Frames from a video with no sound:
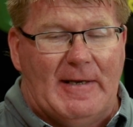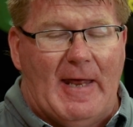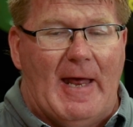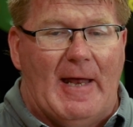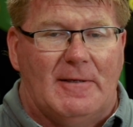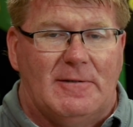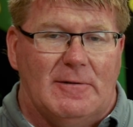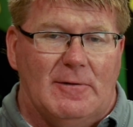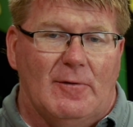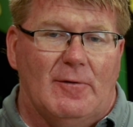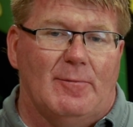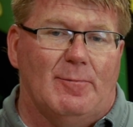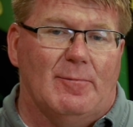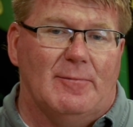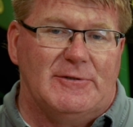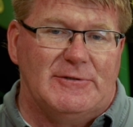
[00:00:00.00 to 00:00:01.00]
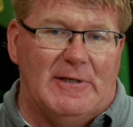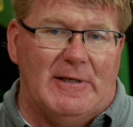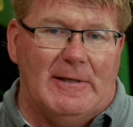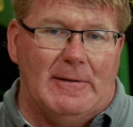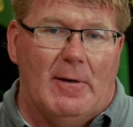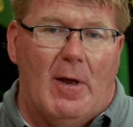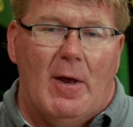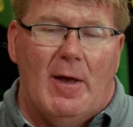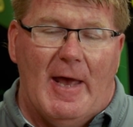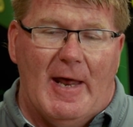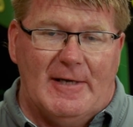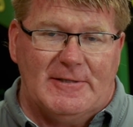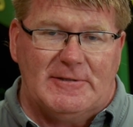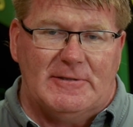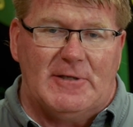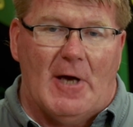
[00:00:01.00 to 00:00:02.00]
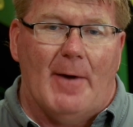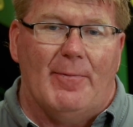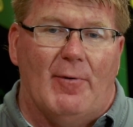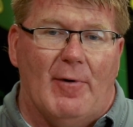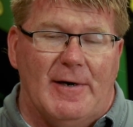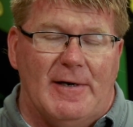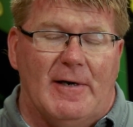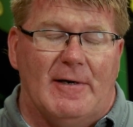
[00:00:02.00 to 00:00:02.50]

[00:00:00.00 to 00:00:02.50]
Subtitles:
that to the machine as it's operating